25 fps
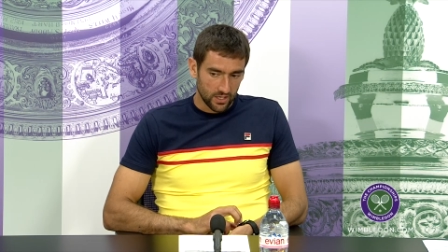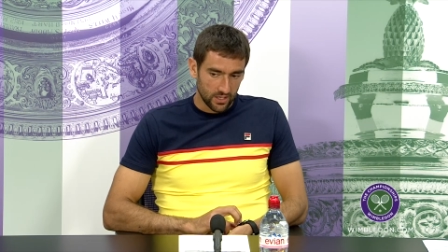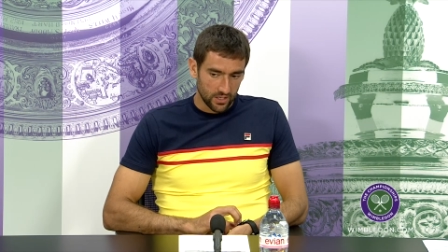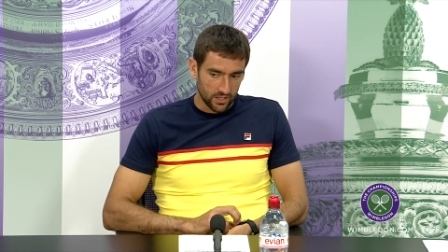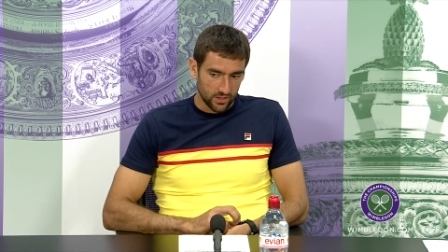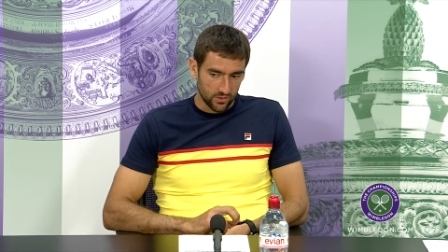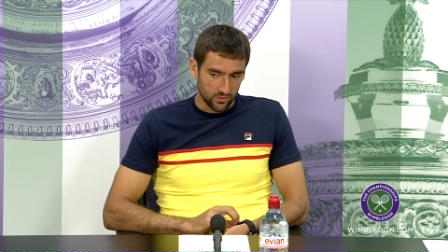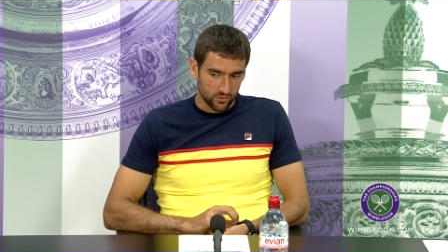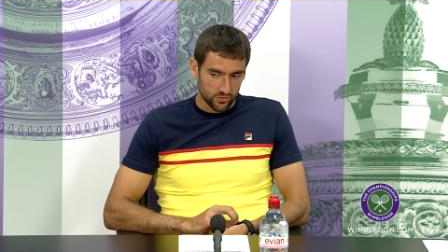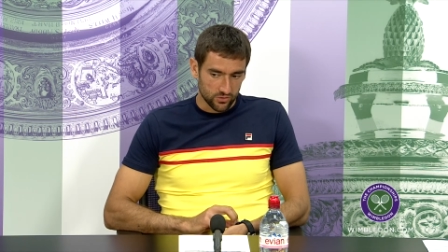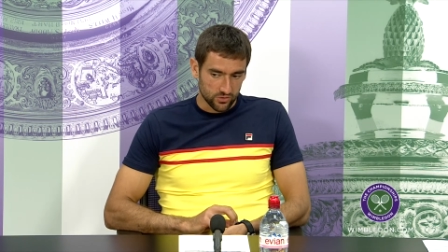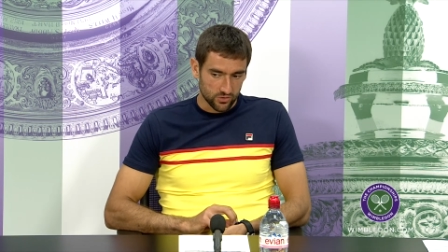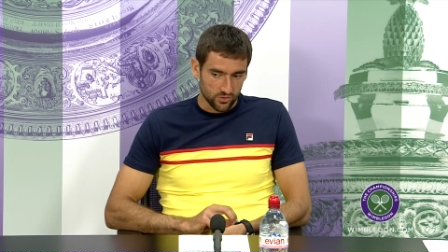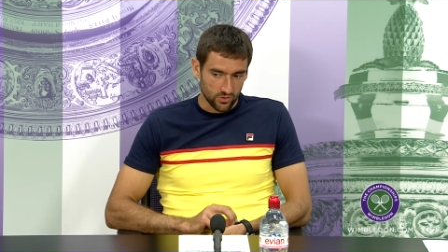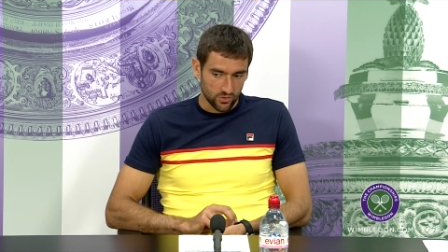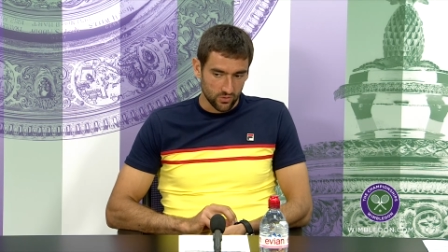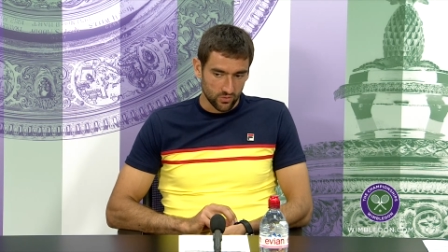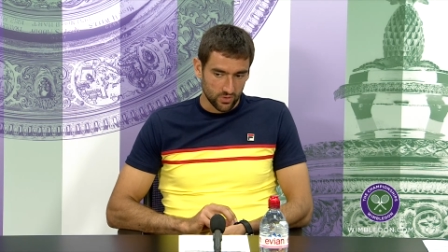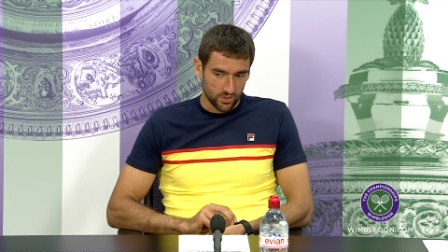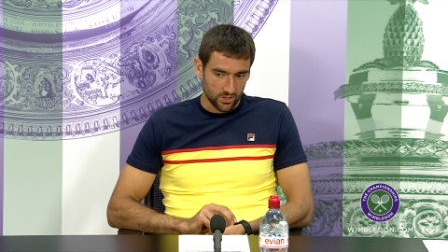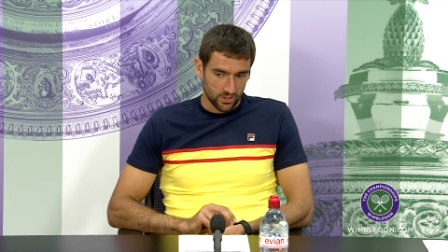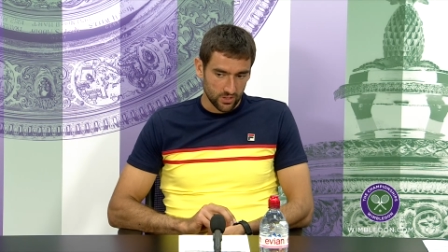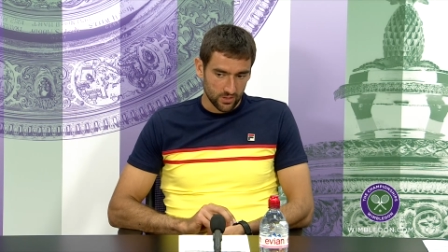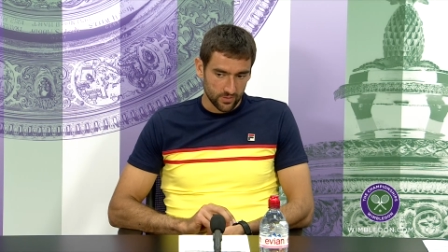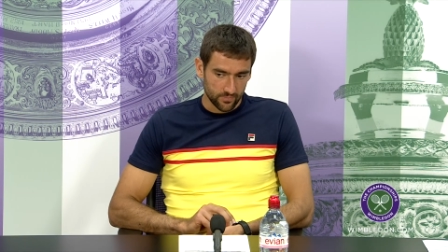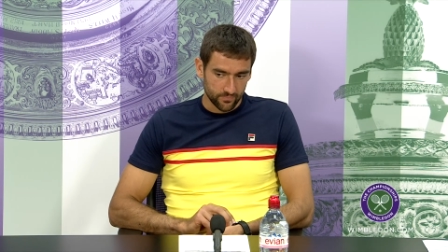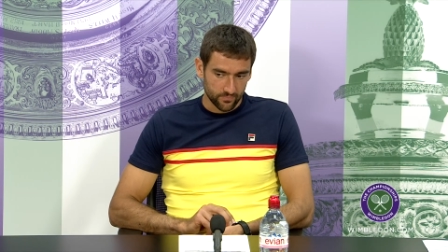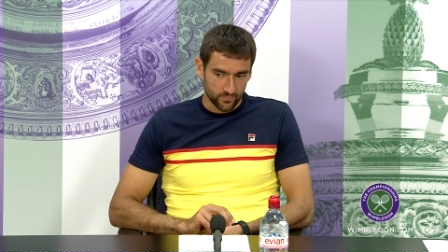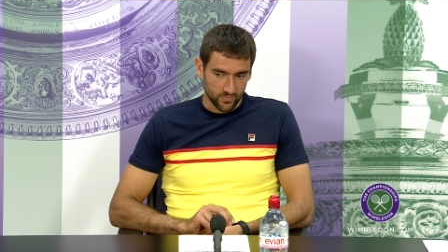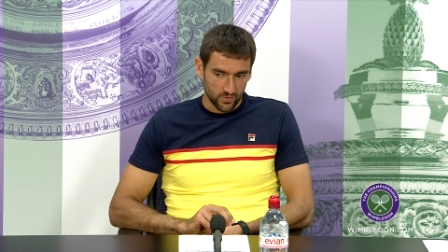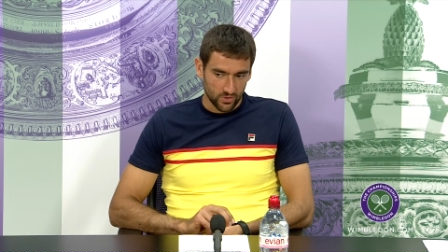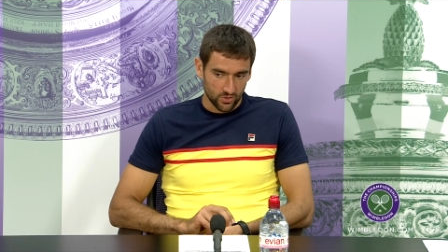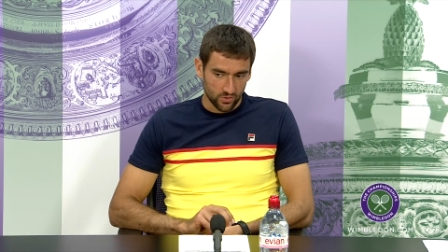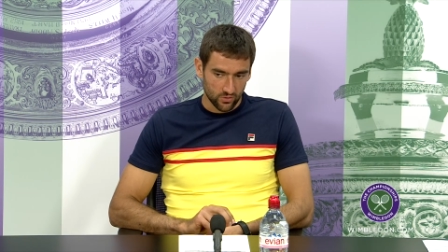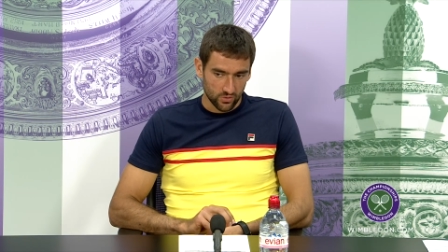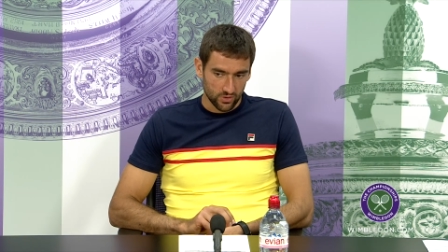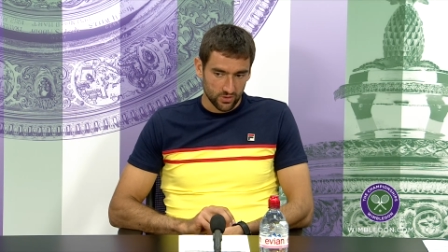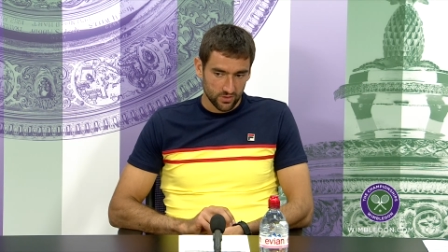Also,
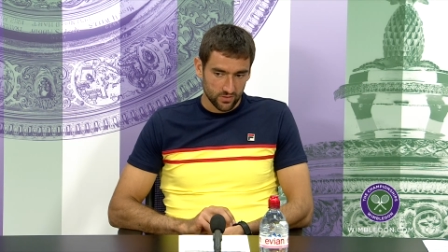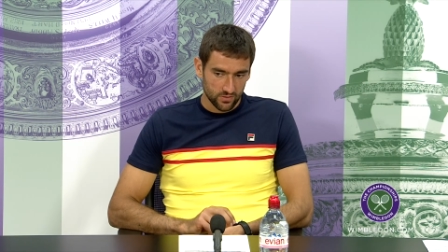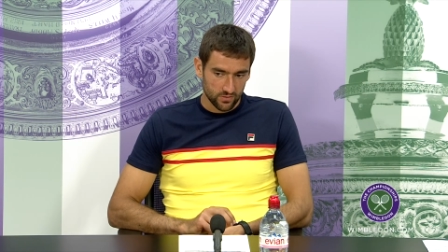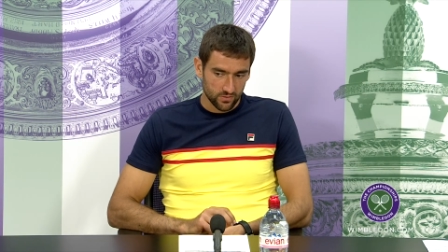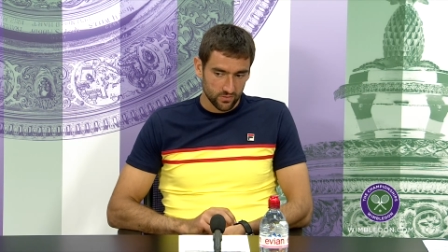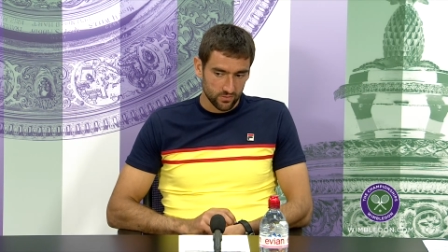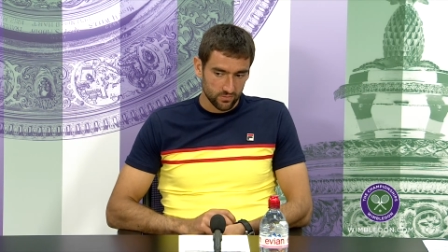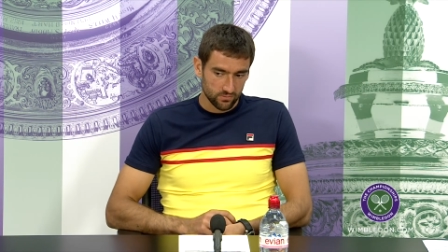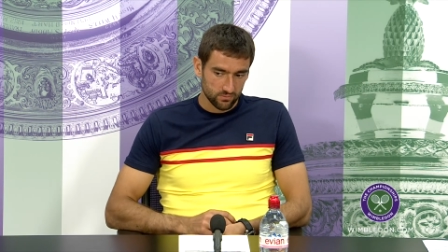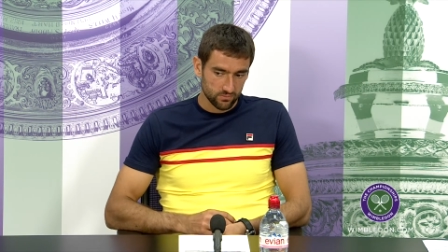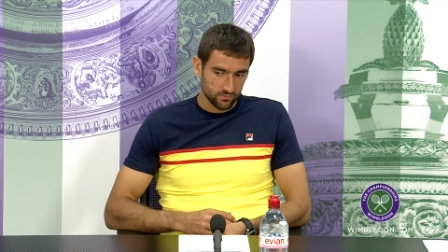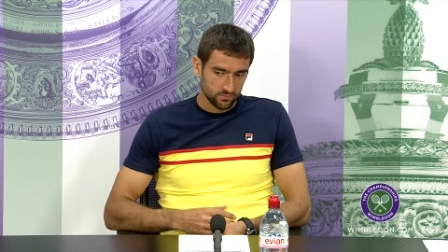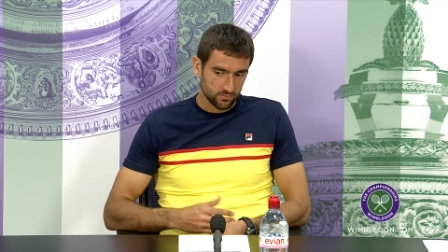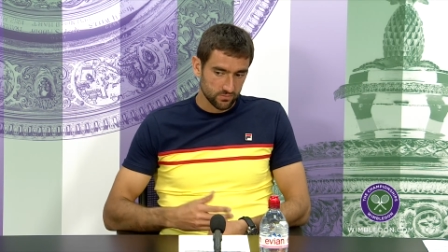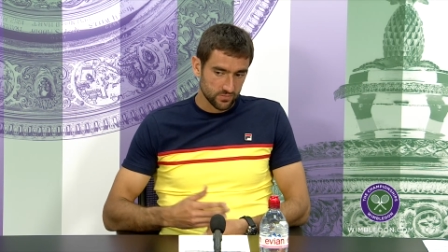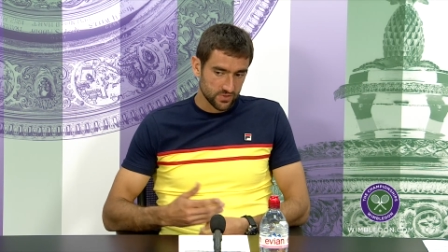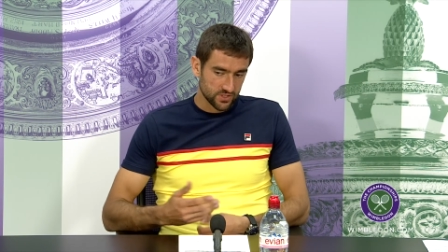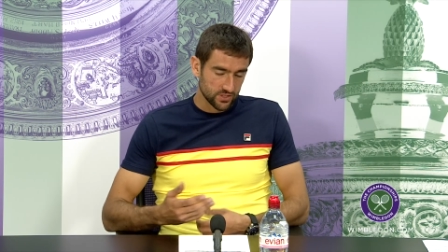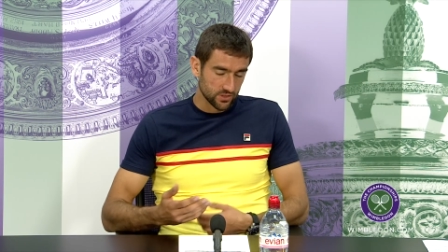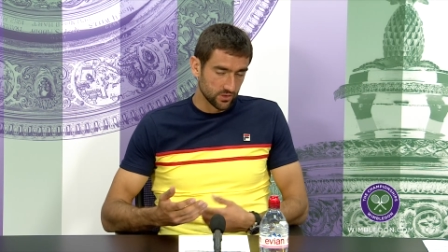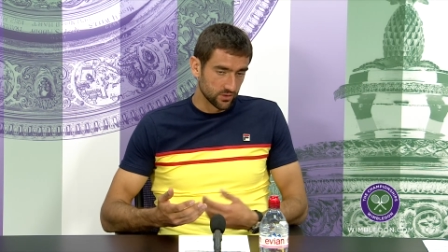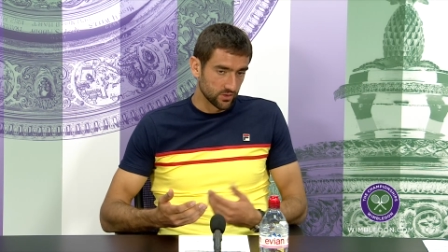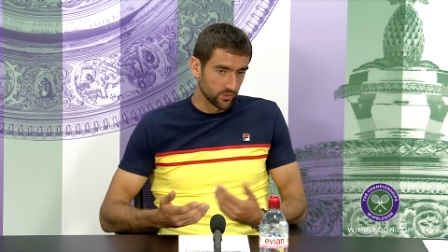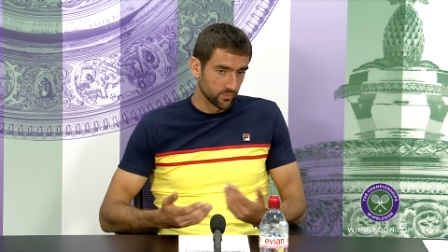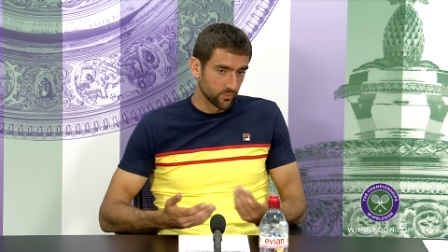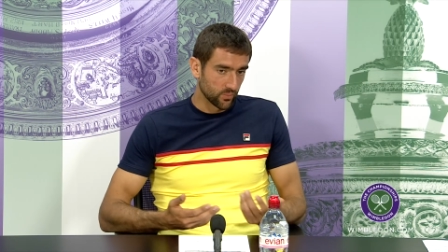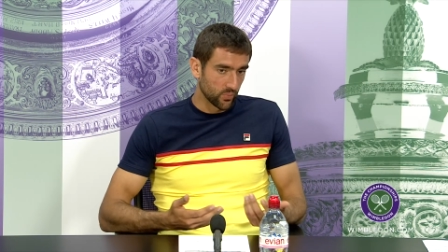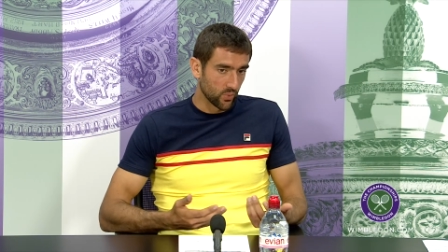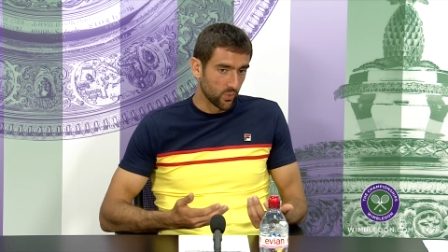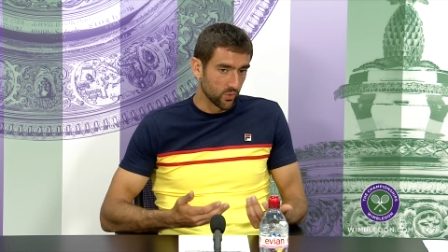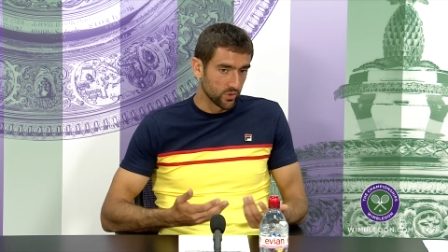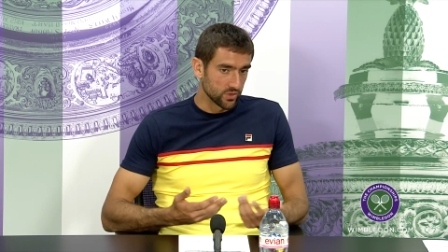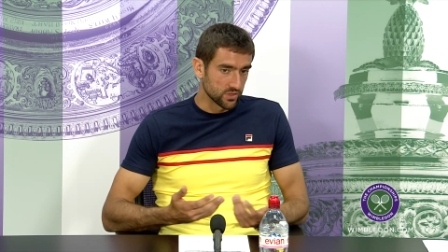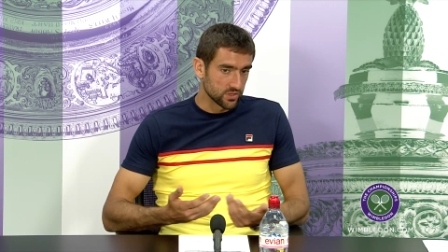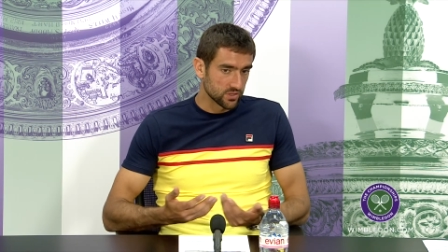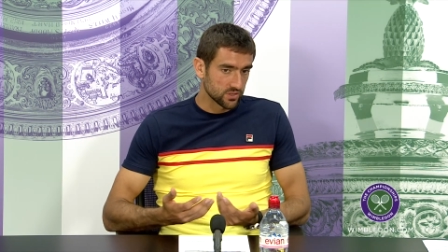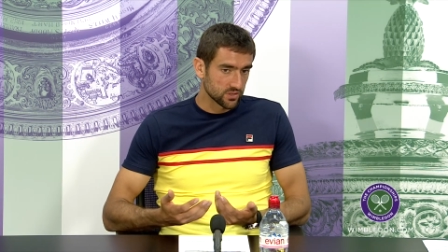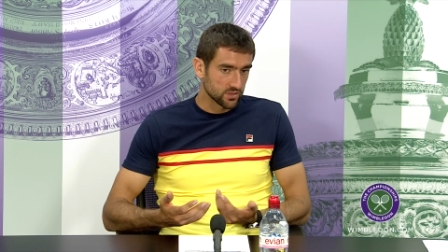you know, at certain
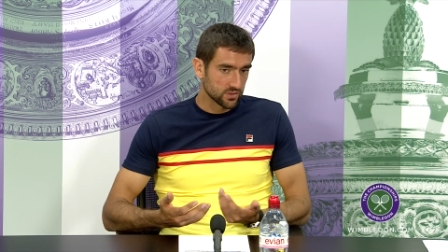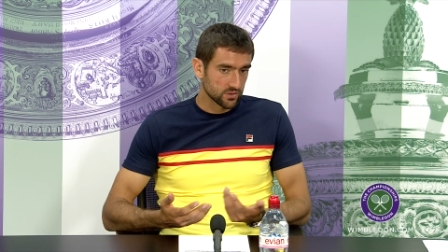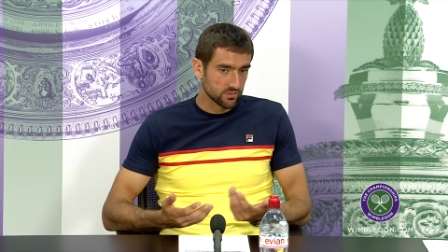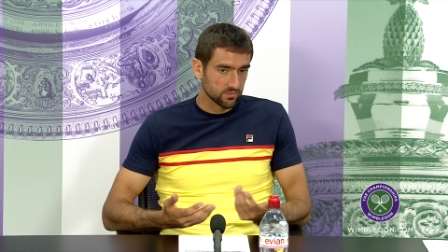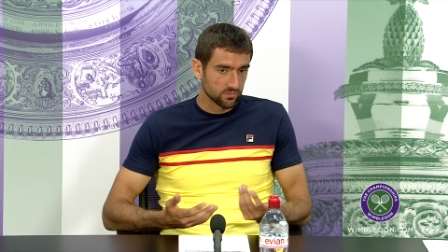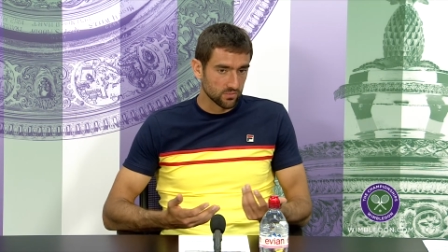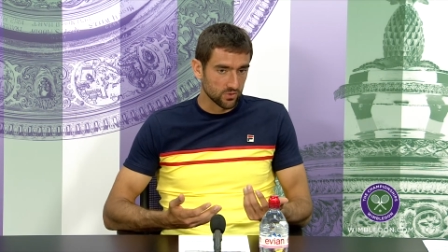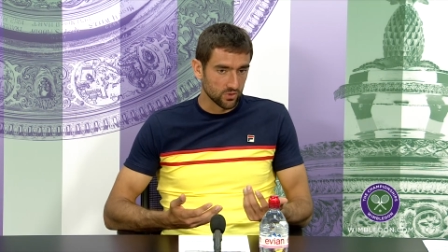points,